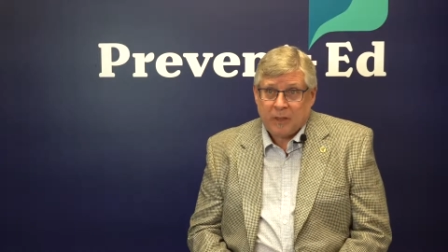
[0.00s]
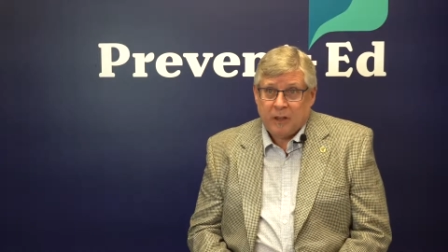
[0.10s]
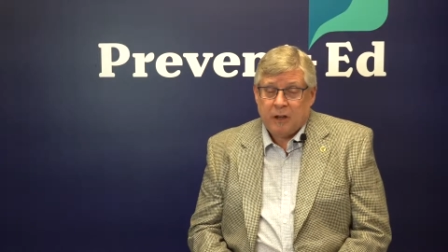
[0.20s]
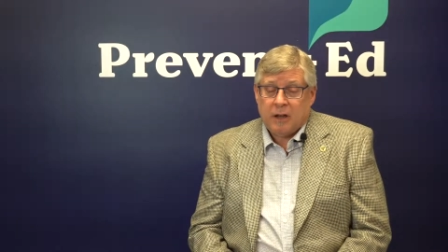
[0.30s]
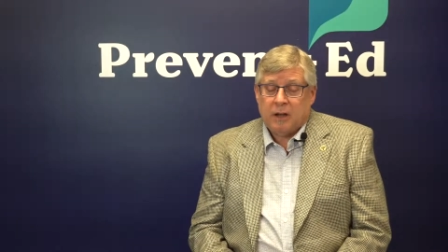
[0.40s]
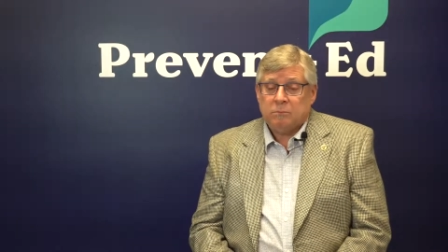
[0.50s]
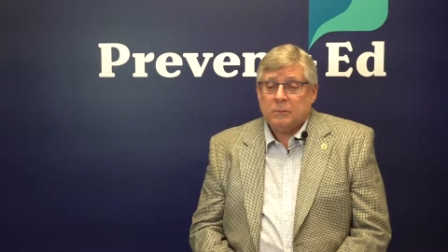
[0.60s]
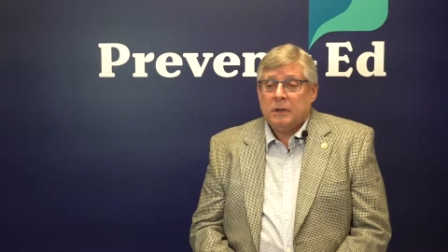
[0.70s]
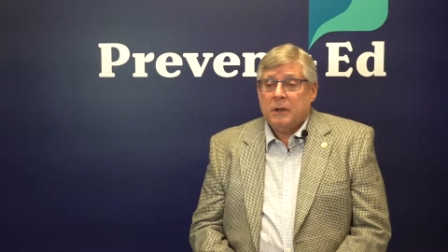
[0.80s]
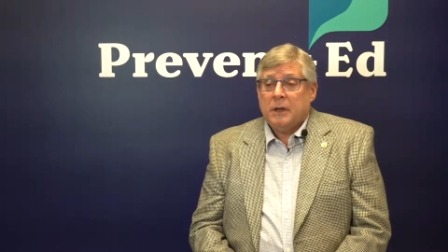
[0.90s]
Of
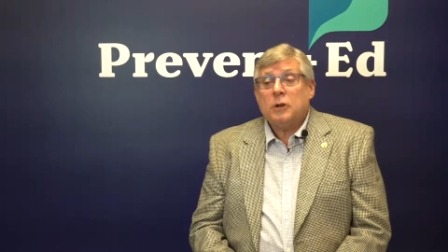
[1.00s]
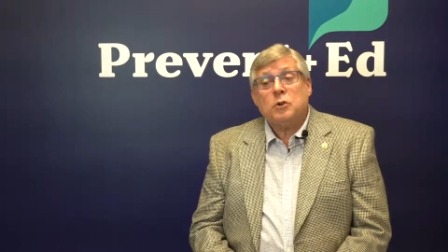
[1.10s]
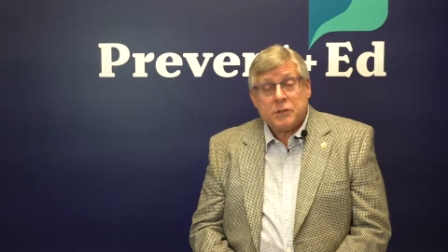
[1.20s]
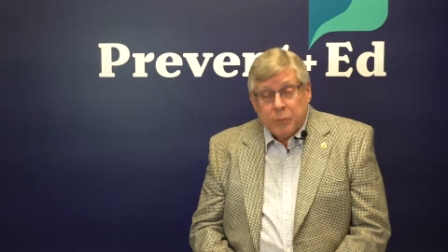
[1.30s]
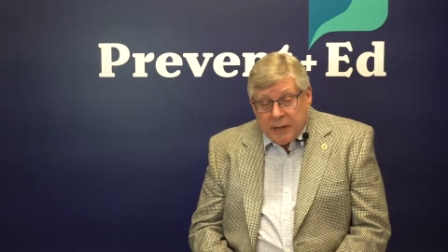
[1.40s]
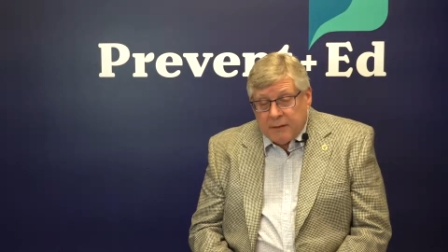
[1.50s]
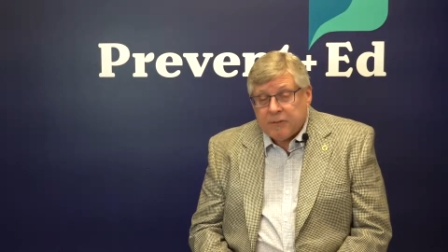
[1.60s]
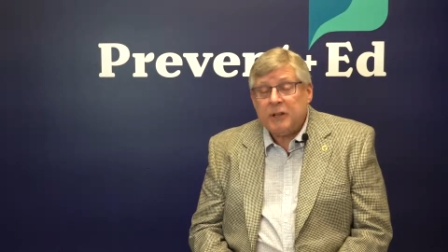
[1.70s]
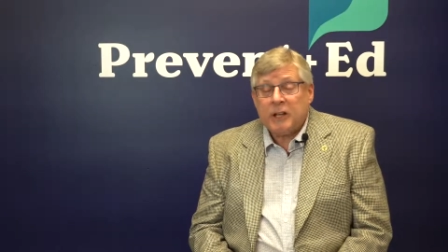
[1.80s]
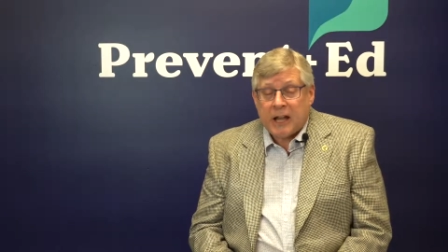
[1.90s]
course, we
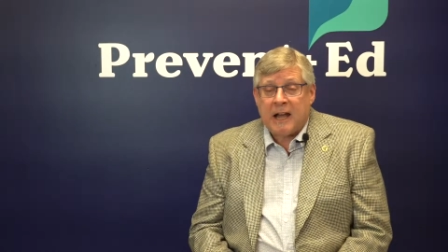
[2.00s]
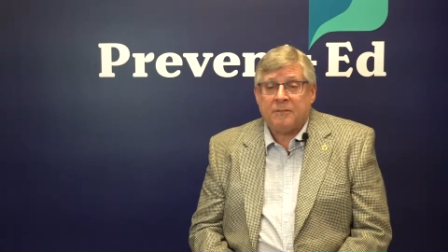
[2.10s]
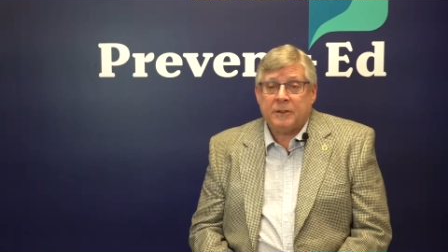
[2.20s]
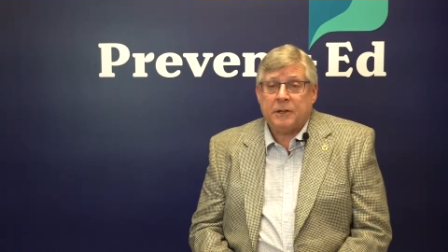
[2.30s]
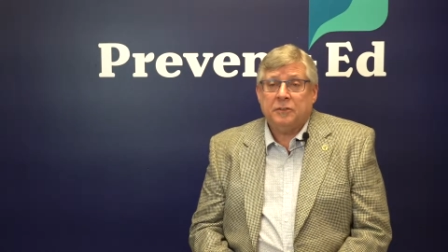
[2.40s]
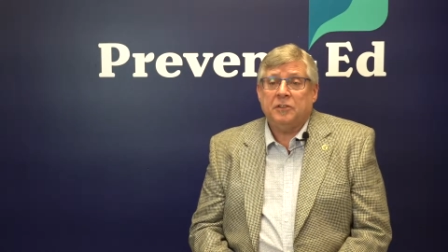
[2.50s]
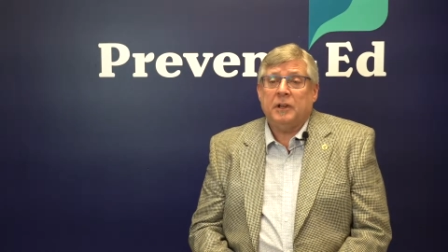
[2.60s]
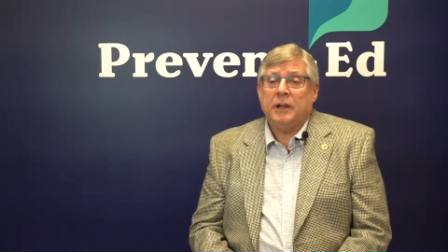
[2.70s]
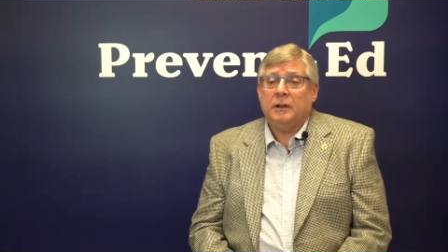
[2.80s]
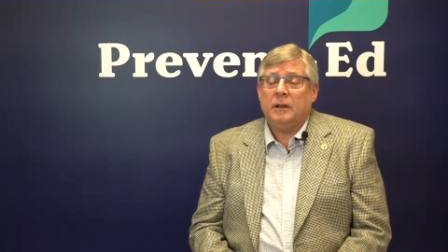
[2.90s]
kept it in confidence.
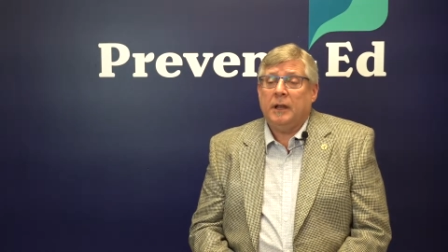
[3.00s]
And